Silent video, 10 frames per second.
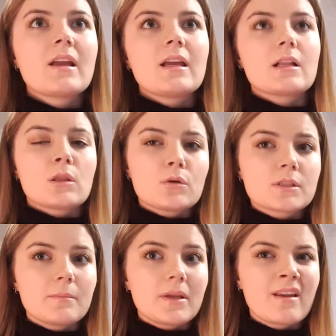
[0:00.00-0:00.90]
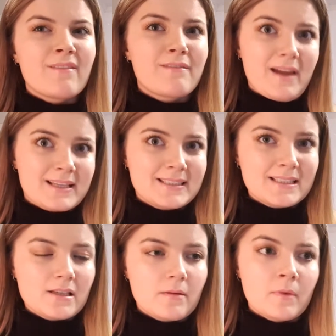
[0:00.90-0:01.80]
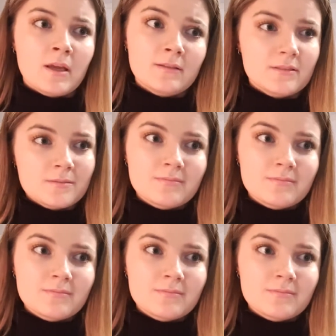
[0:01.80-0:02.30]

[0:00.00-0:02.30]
it looked a bit infected, and